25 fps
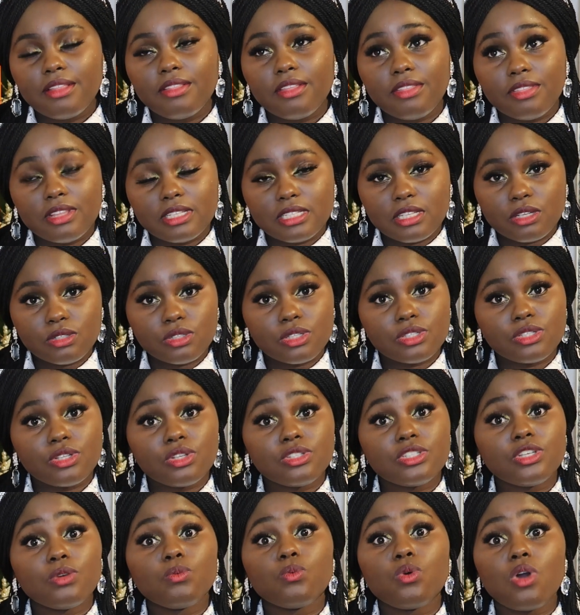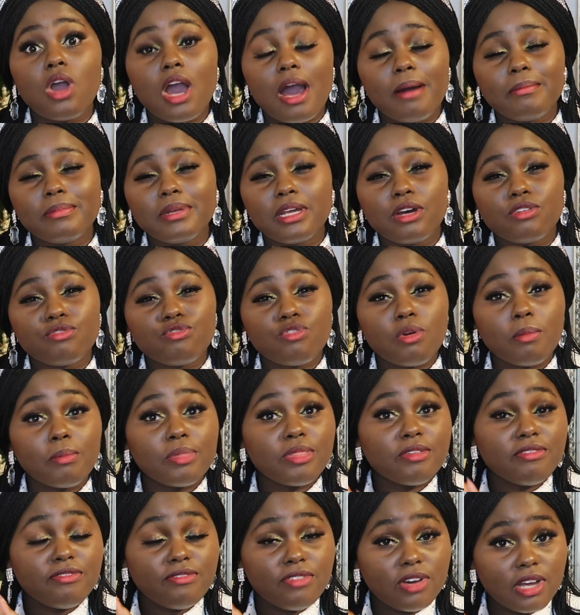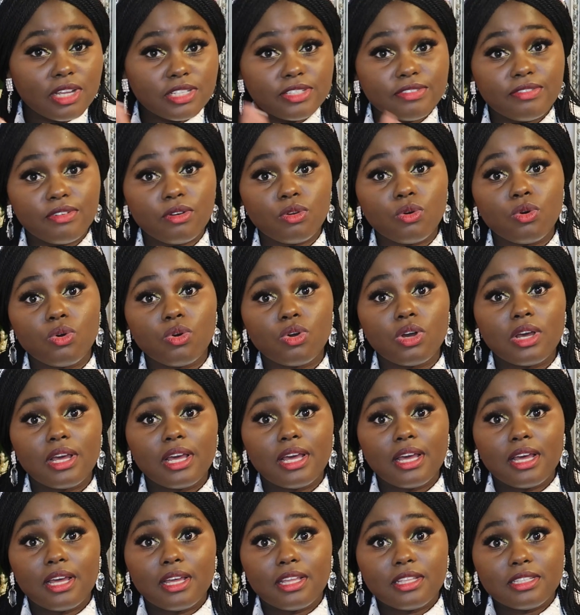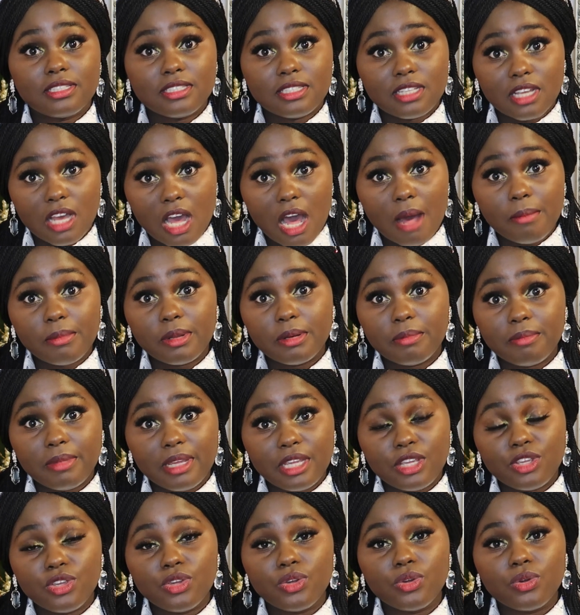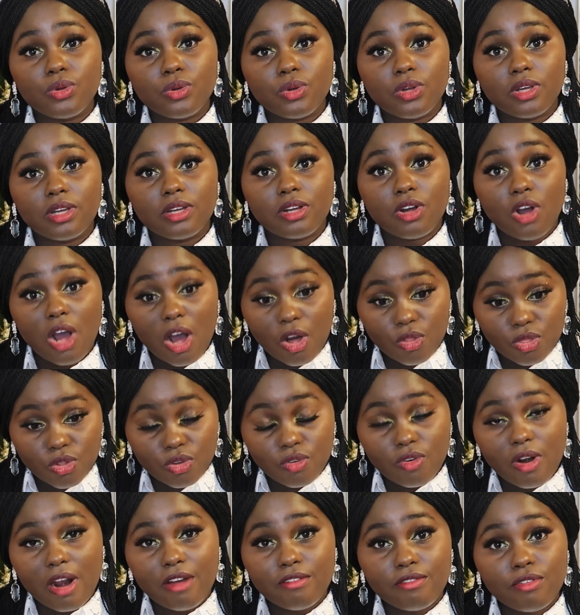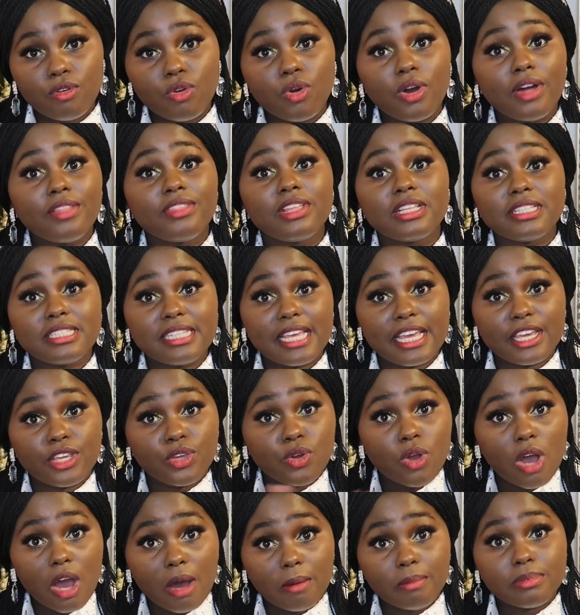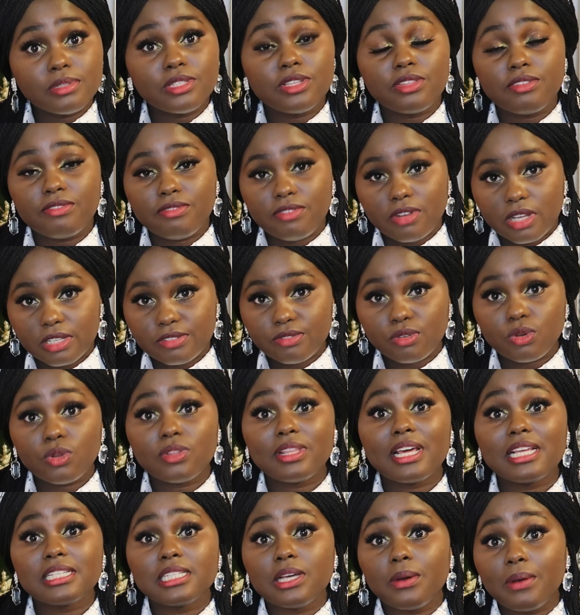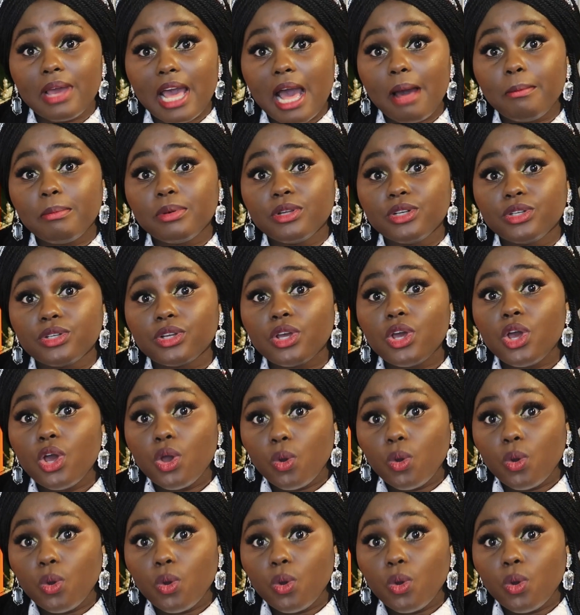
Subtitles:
Then the sales associate will come down from the first floor to come and meet you on the ground floor and then take you up to the first floor. That's how it happened